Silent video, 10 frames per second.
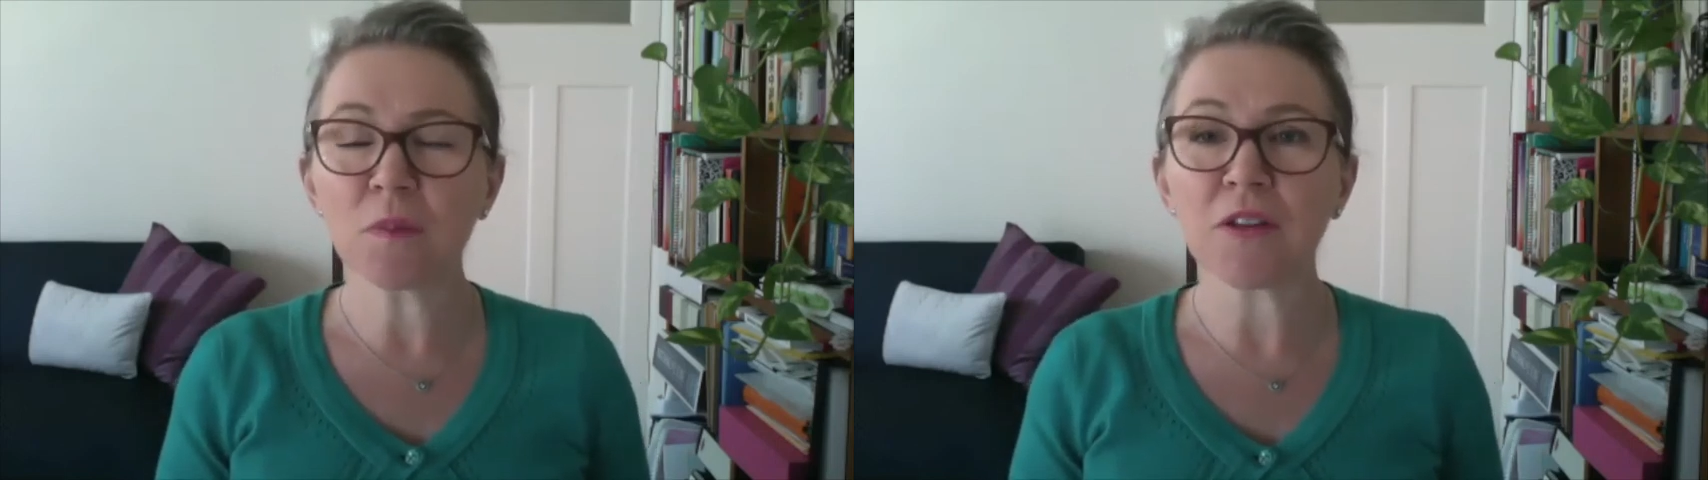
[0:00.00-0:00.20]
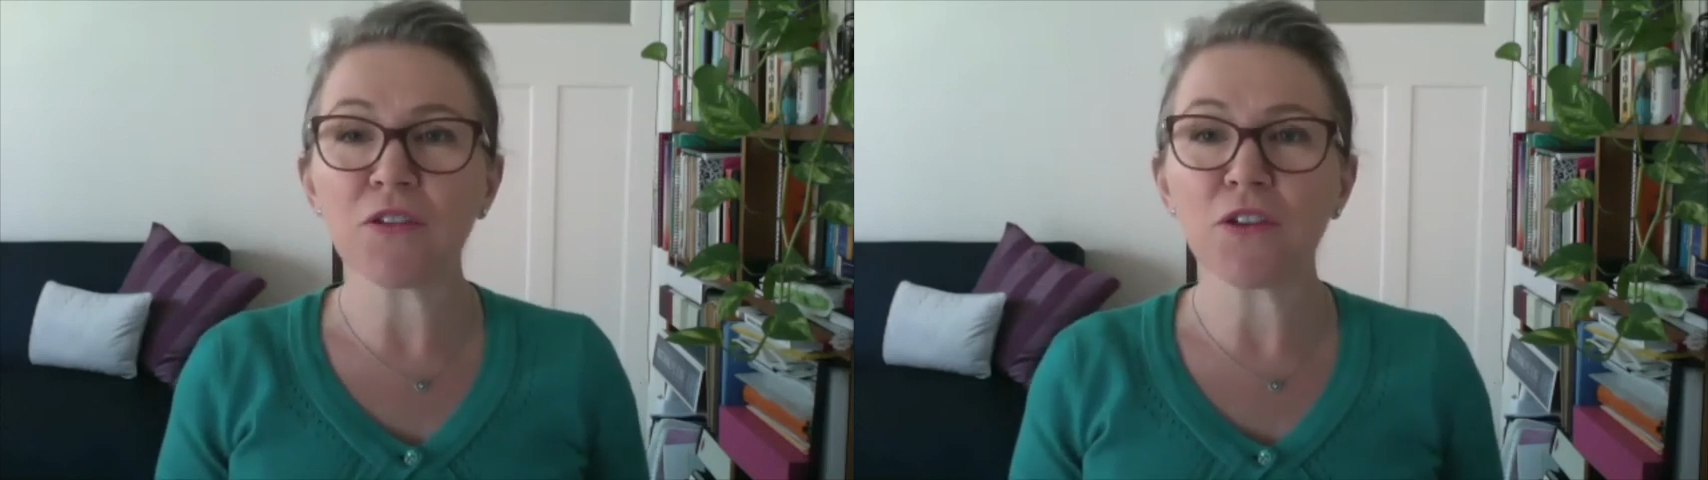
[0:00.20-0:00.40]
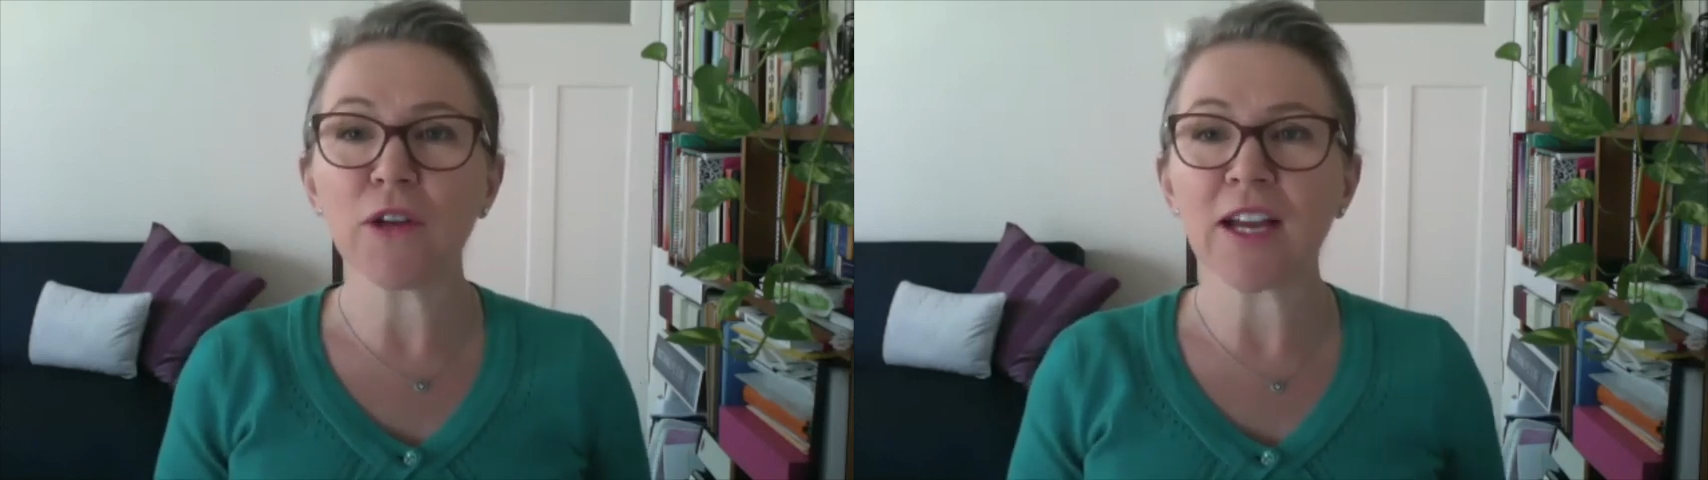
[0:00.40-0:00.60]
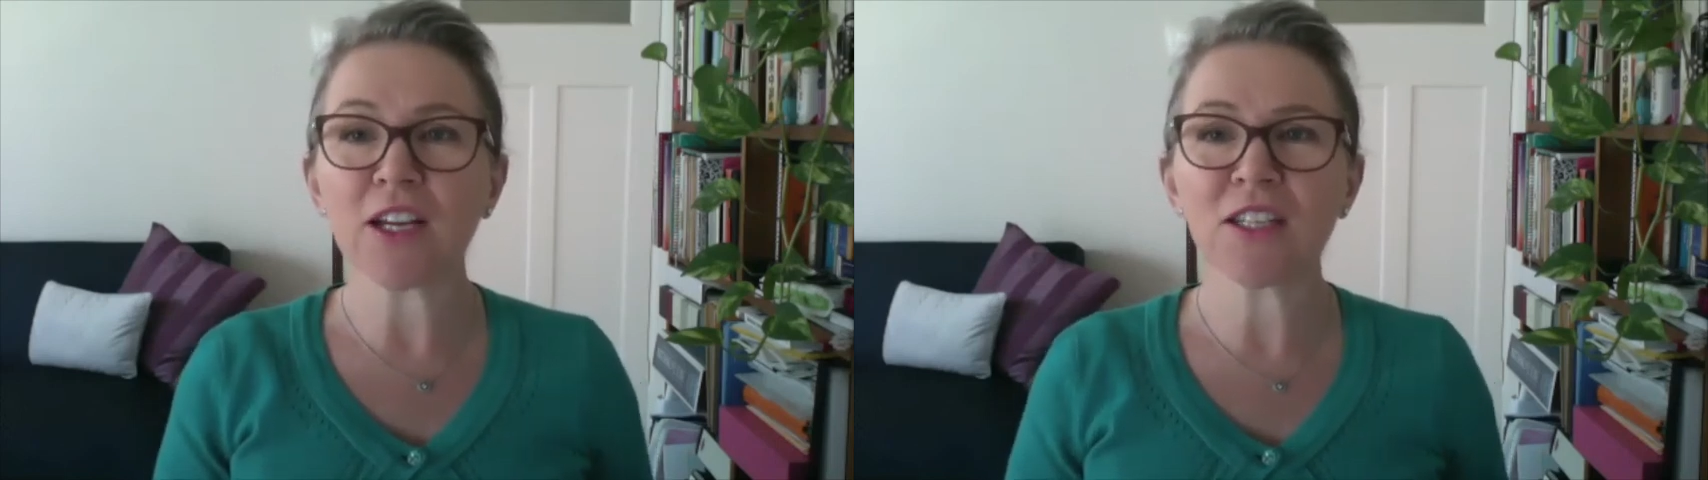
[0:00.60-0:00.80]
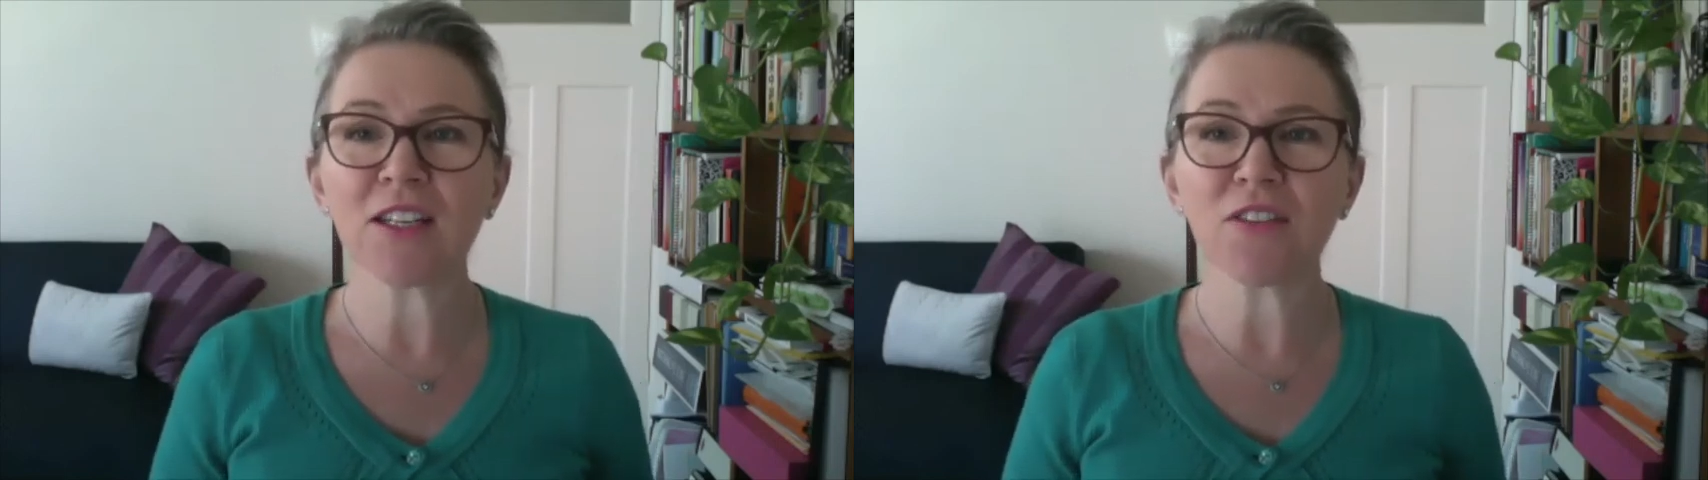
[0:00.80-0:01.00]
but if you
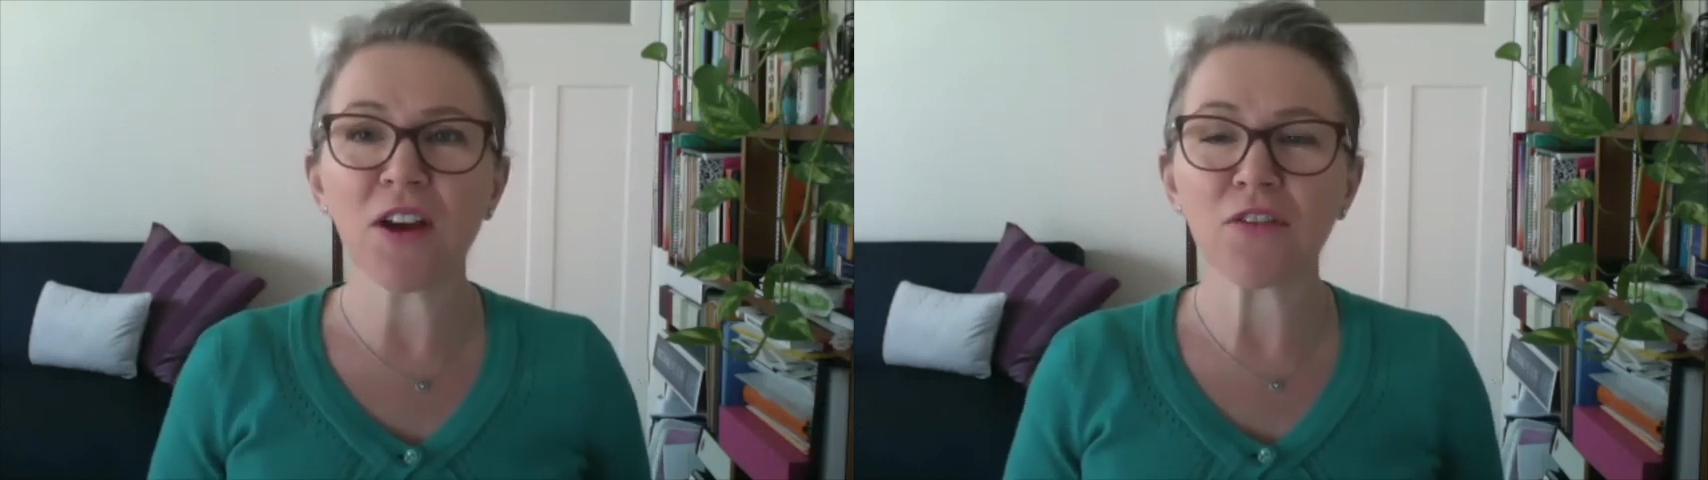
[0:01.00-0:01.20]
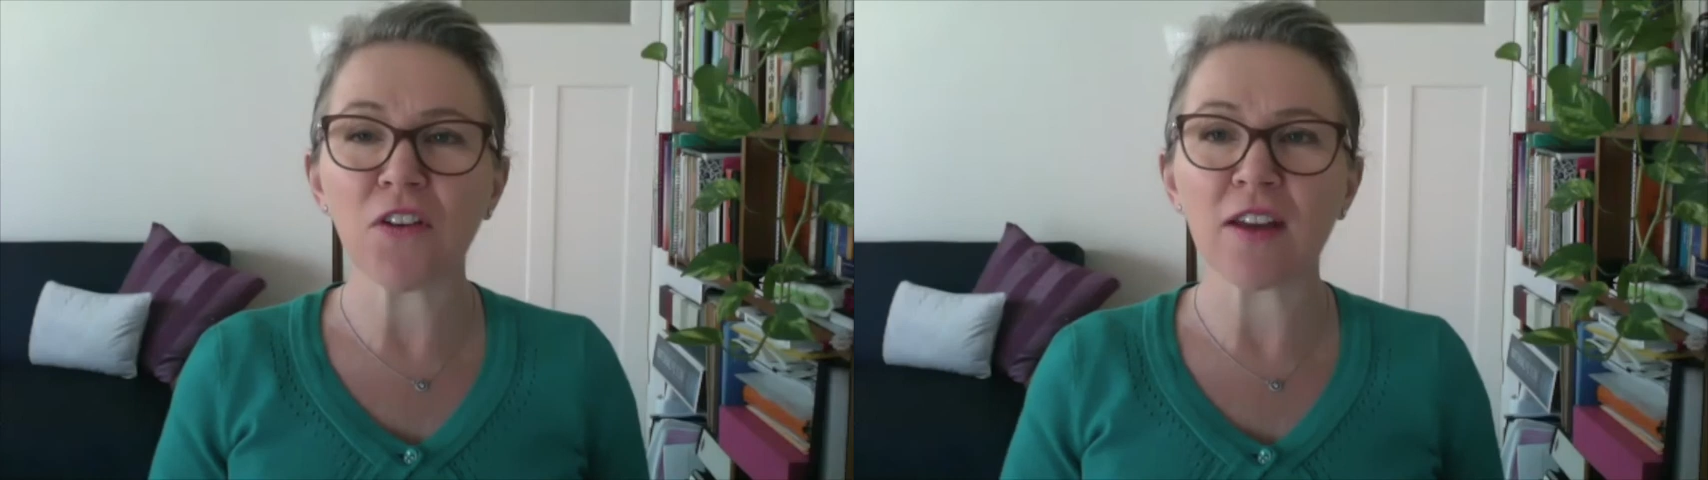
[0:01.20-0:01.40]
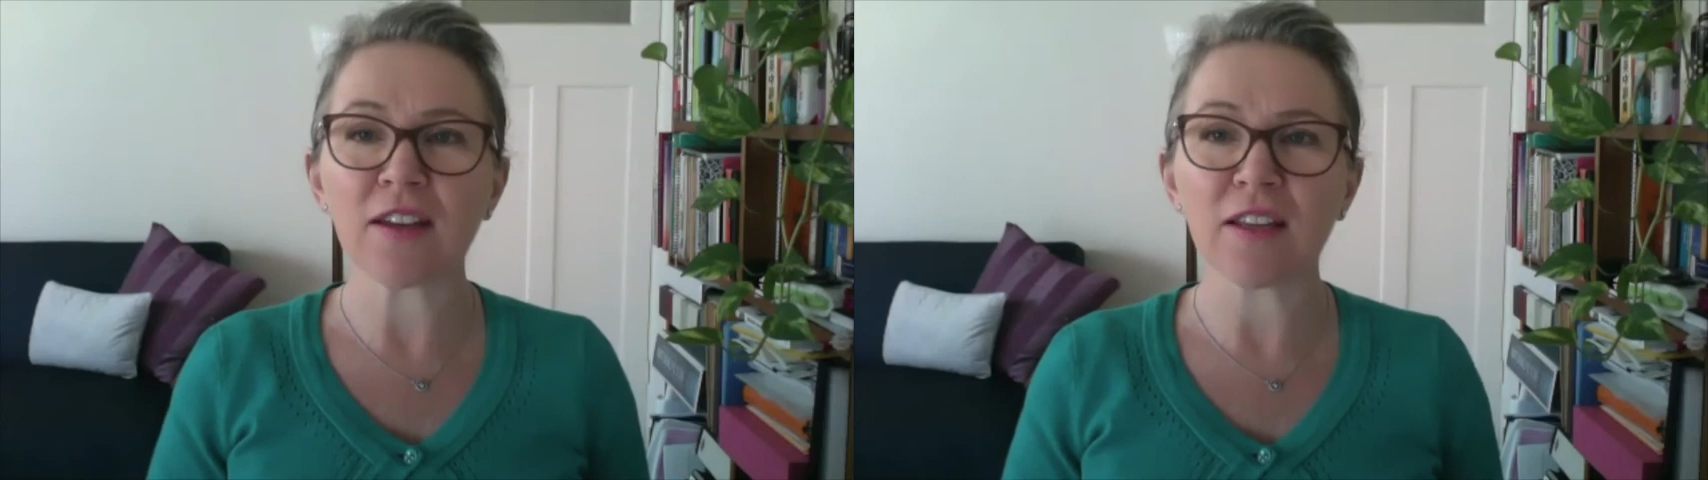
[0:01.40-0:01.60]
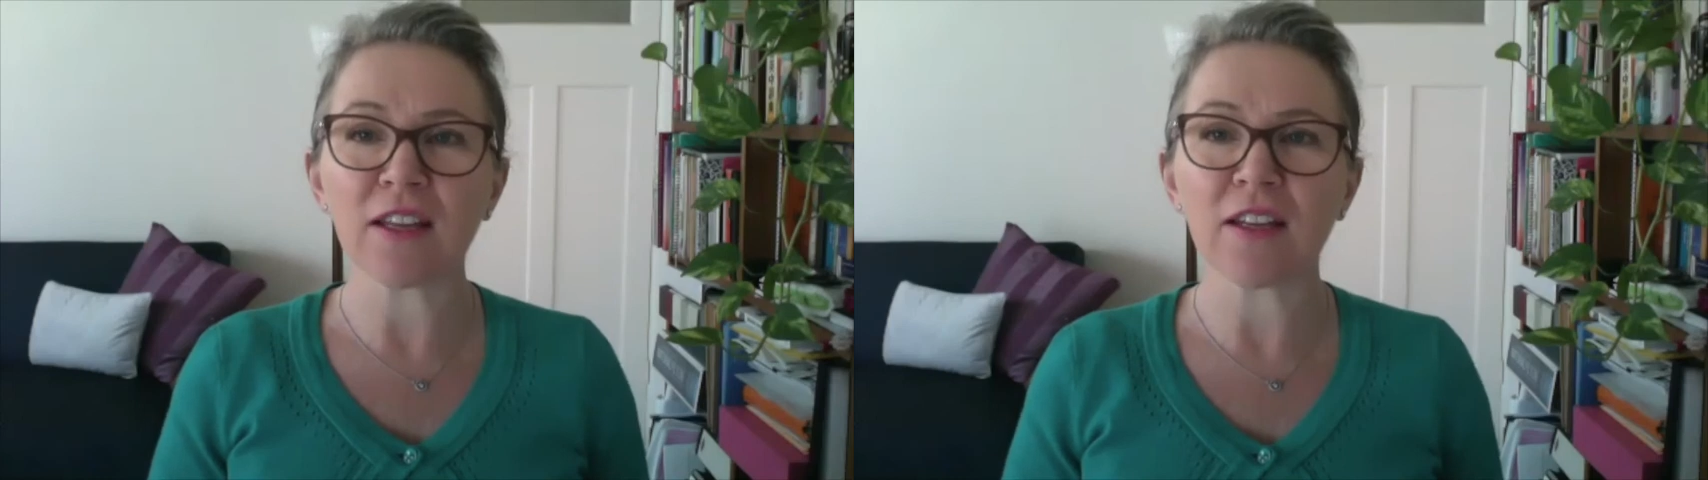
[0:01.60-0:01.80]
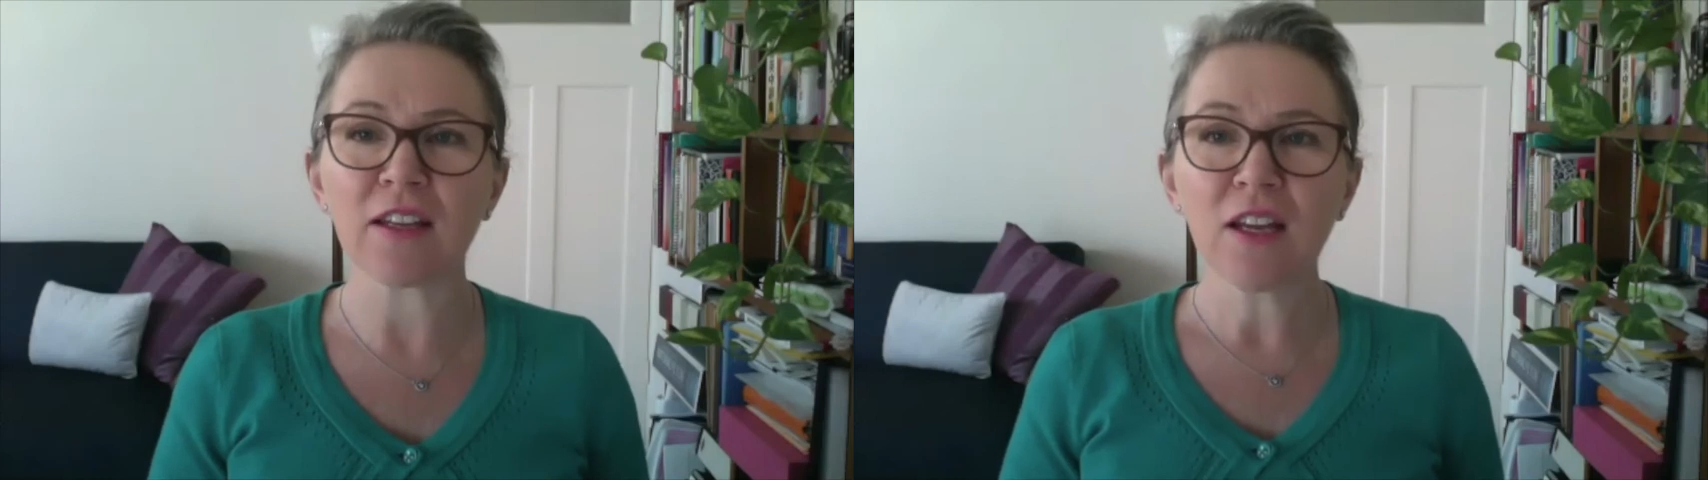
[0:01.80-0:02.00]
actually are finding that